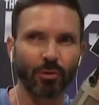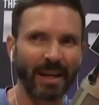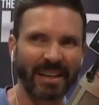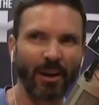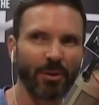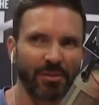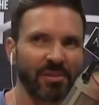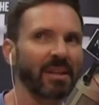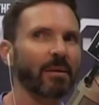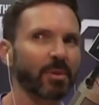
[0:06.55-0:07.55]
Like, all the
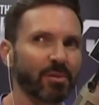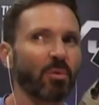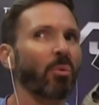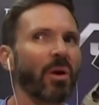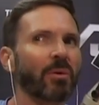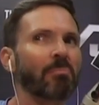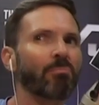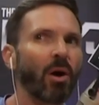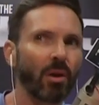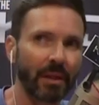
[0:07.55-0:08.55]
celebrities were wearing
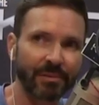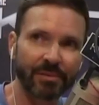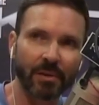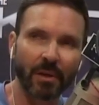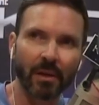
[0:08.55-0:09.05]
mullets.